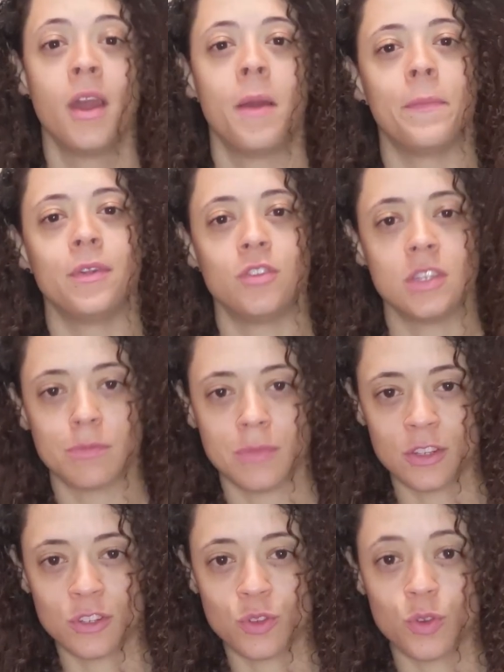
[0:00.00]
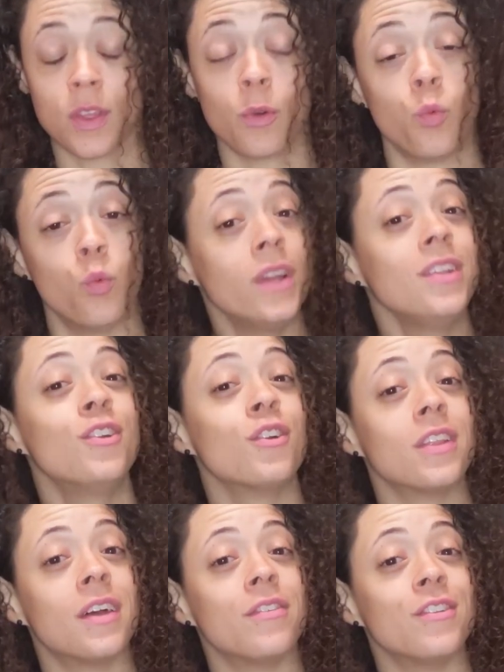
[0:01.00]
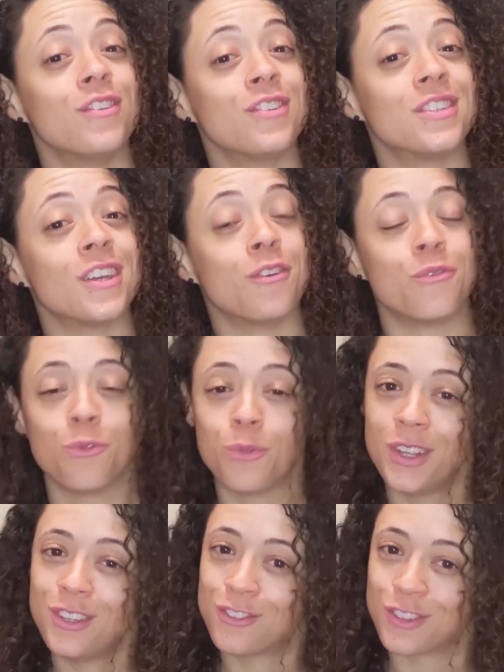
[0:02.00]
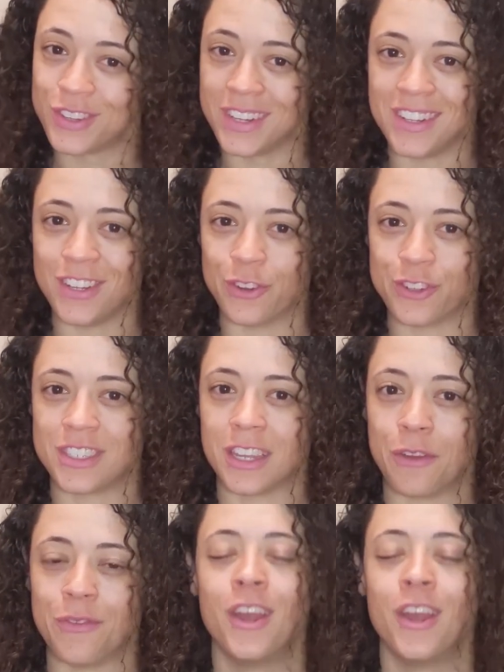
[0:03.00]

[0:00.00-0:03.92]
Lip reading: but just make sure that when you're loving yourself, when you're treating yourself,